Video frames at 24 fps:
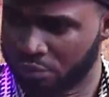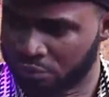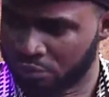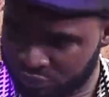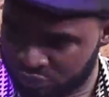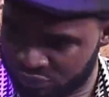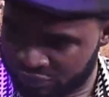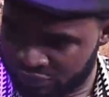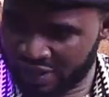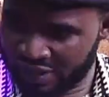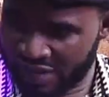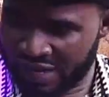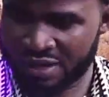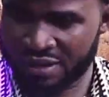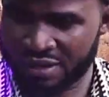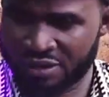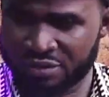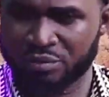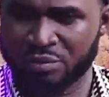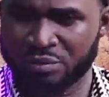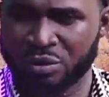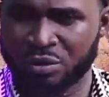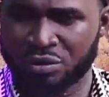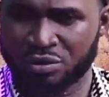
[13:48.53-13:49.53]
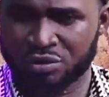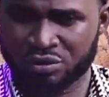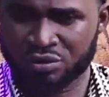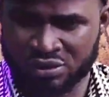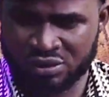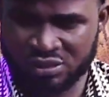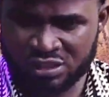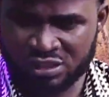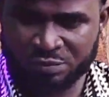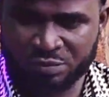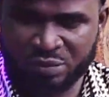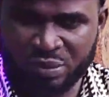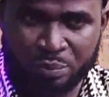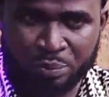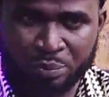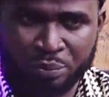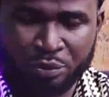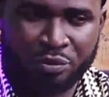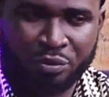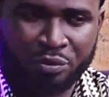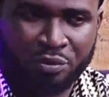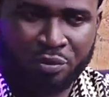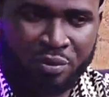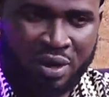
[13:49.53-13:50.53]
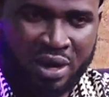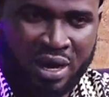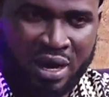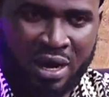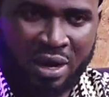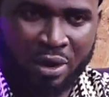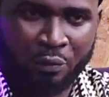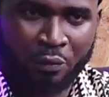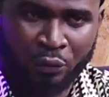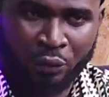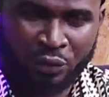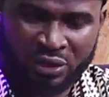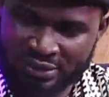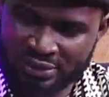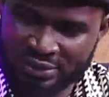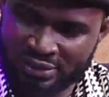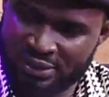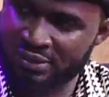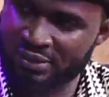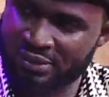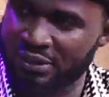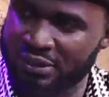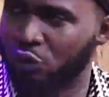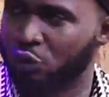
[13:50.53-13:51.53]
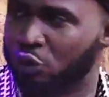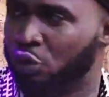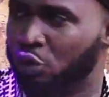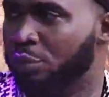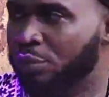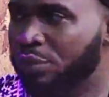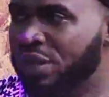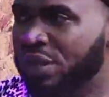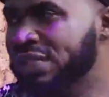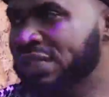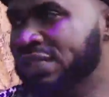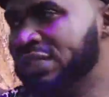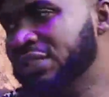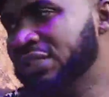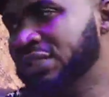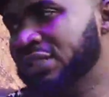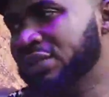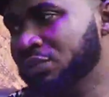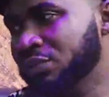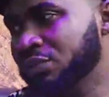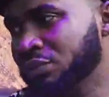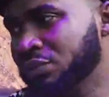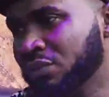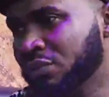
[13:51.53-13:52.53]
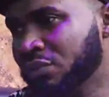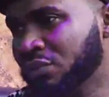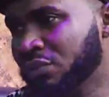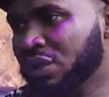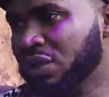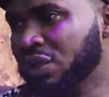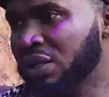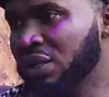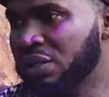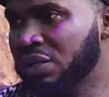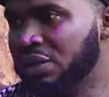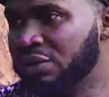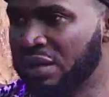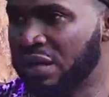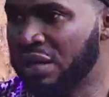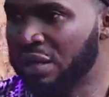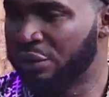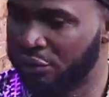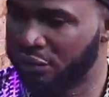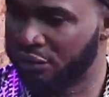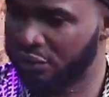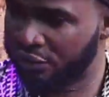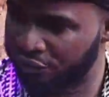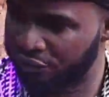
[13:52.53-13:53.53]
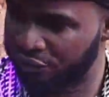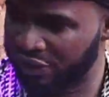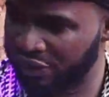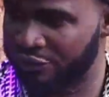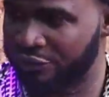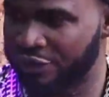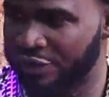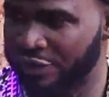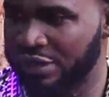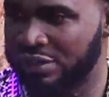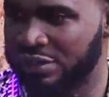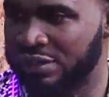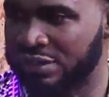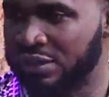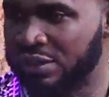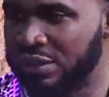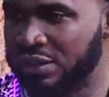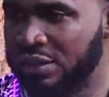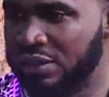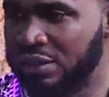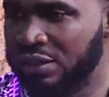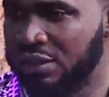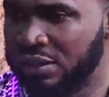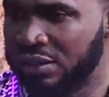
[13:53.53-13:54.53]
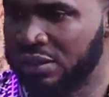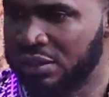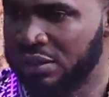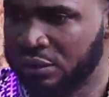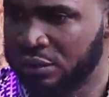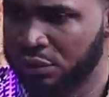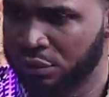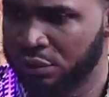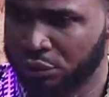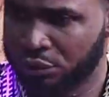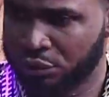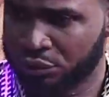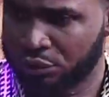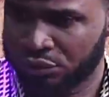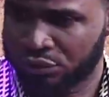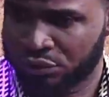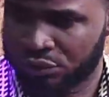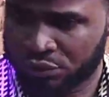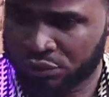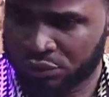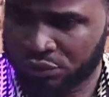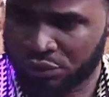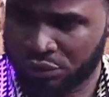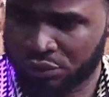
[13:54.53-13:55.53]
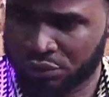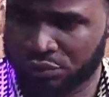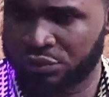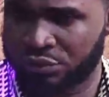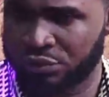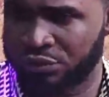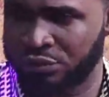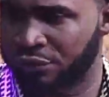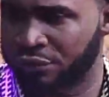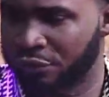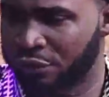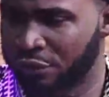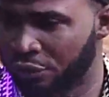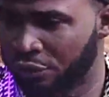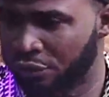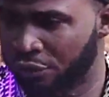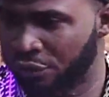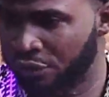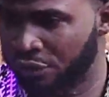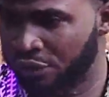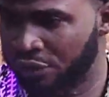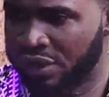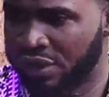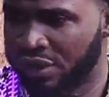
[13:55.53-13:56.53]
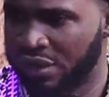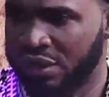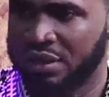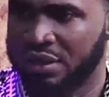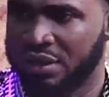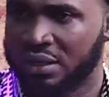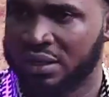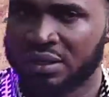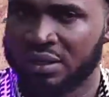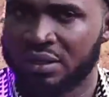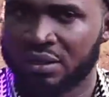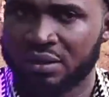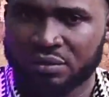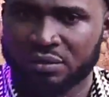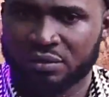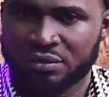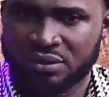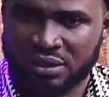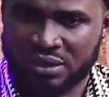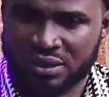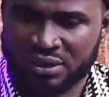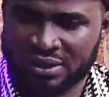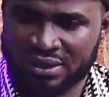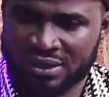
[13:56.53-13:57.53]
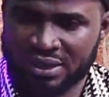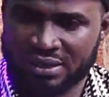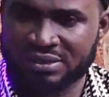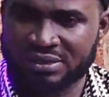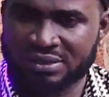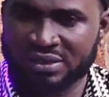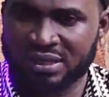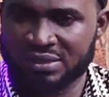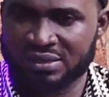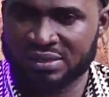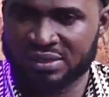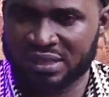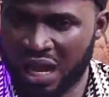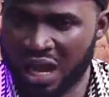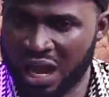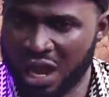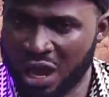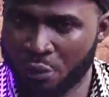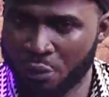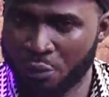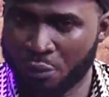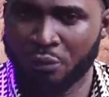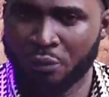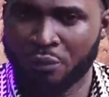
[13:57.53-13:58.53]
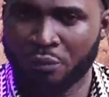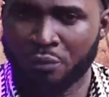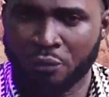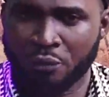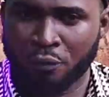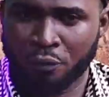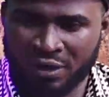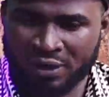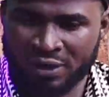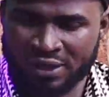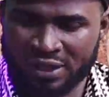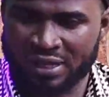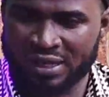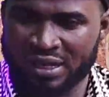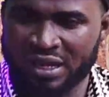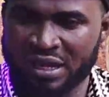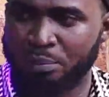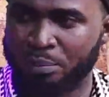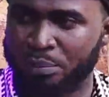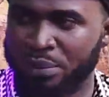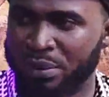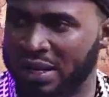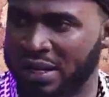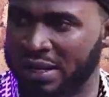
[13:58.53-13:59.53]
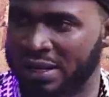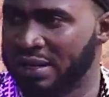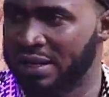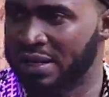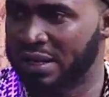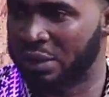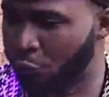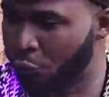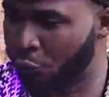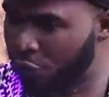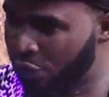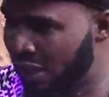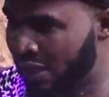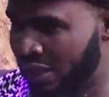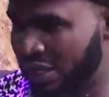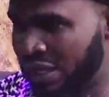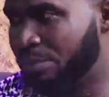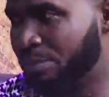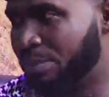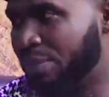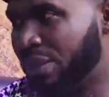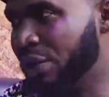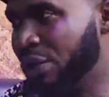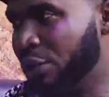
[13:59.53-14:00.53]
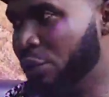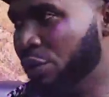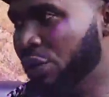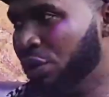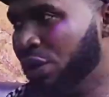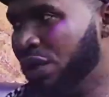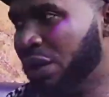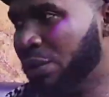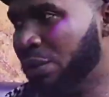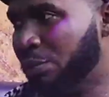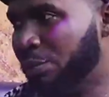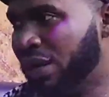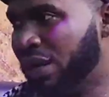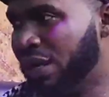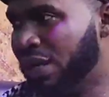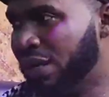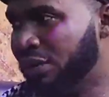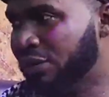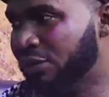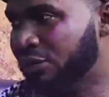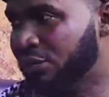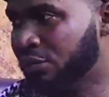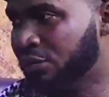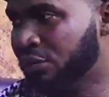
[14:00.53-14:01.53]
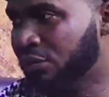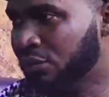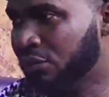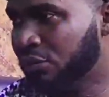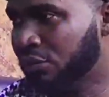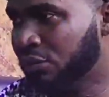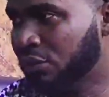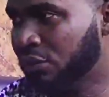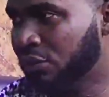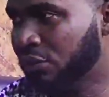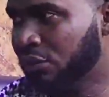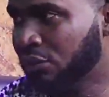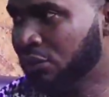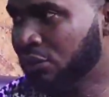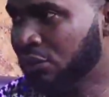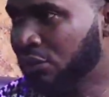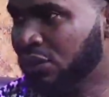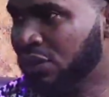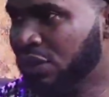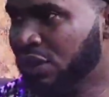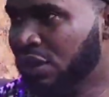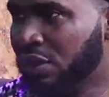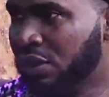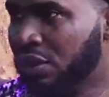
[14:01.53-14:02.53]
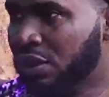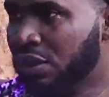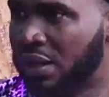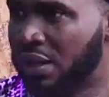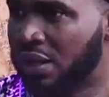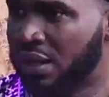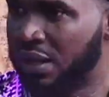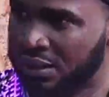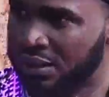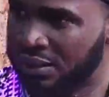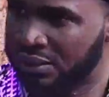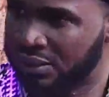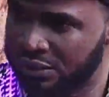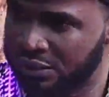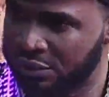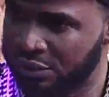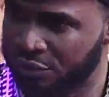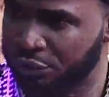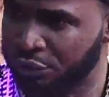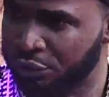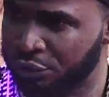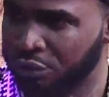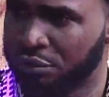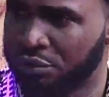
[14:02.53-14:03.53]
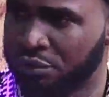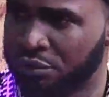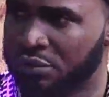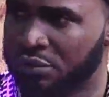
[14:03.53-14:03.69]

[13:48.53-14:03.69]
Try, because these people are within the community. Try to infiltrate, you know, search for intelligence, what are they planning and when are they planning what they are planning. And, you know,